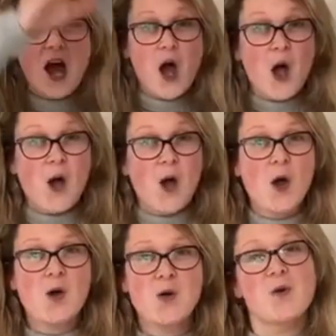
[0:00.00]

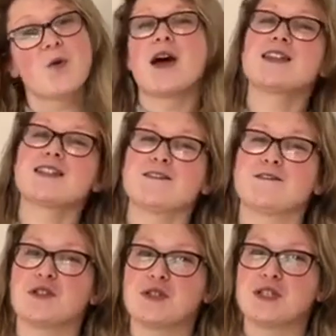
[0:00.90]
Oh,
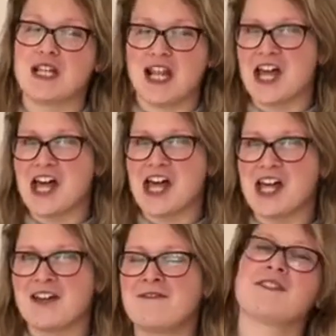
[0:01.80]
wonderful
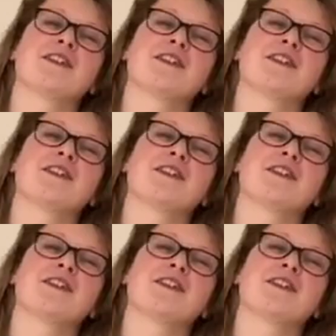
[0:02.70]
love.